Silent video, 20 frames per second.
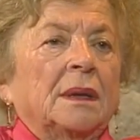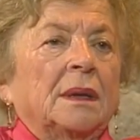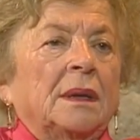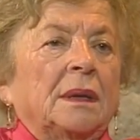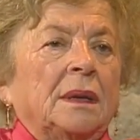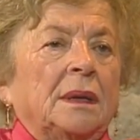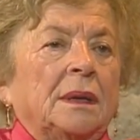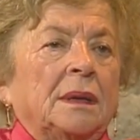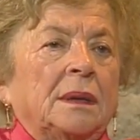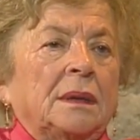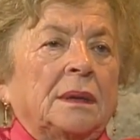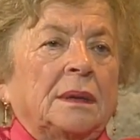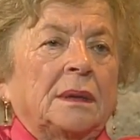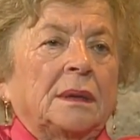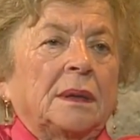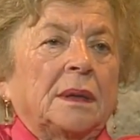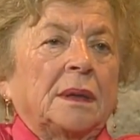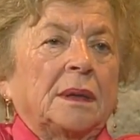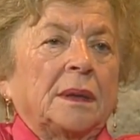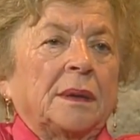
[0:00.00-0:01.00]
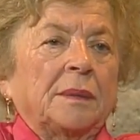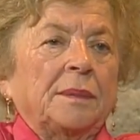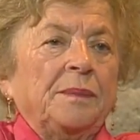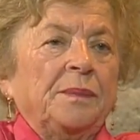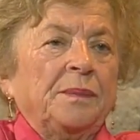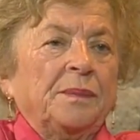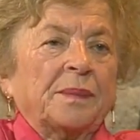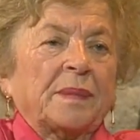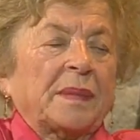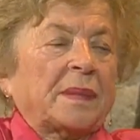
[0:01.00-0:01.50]
And uh,
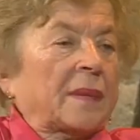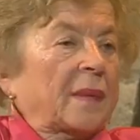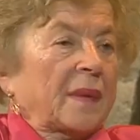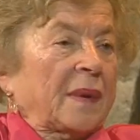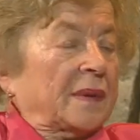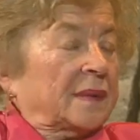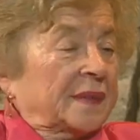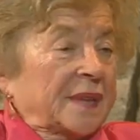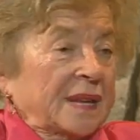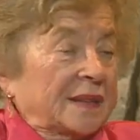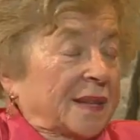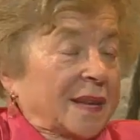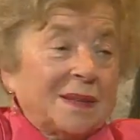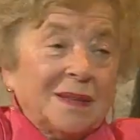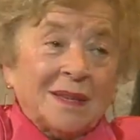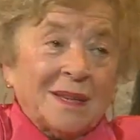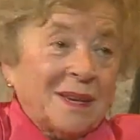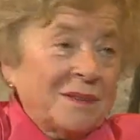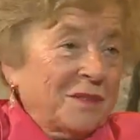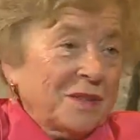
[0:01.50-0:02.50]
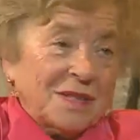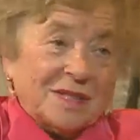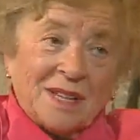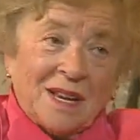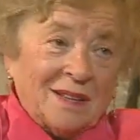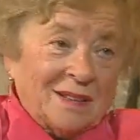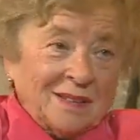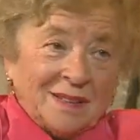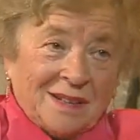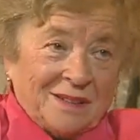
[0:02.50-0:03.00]
they didn't give us
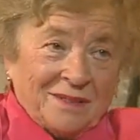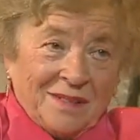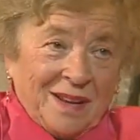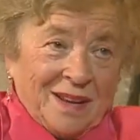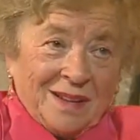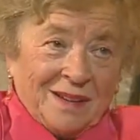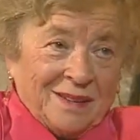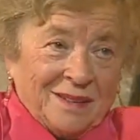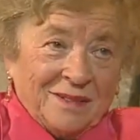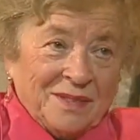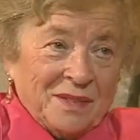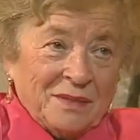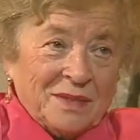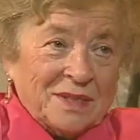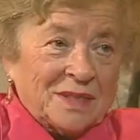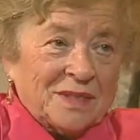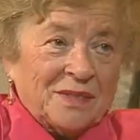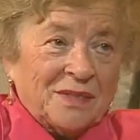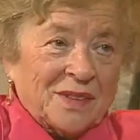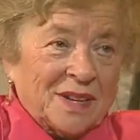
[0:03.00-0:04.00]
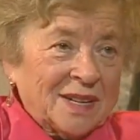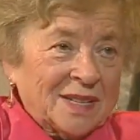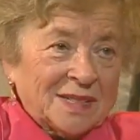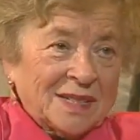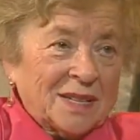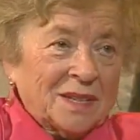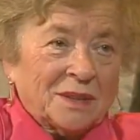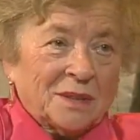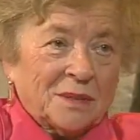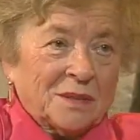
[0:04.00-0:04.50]
underwear. We was
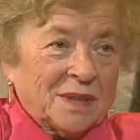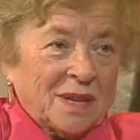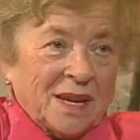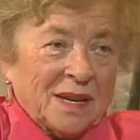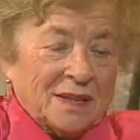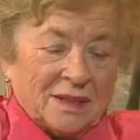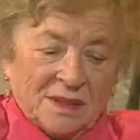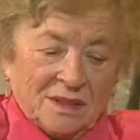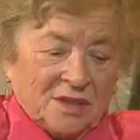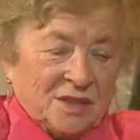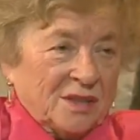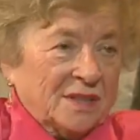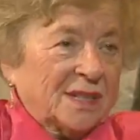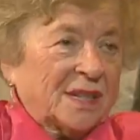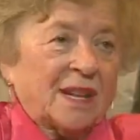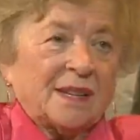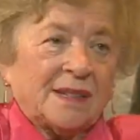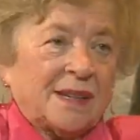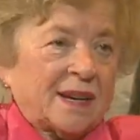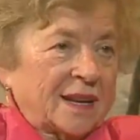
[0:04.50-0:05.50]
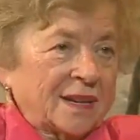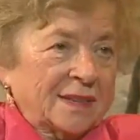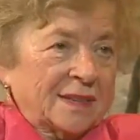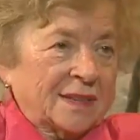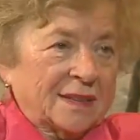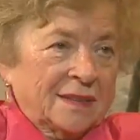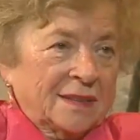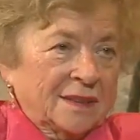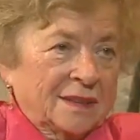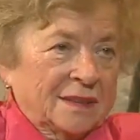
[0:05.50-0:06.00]
freezing to death, just a
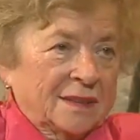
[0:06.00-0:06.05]
dress.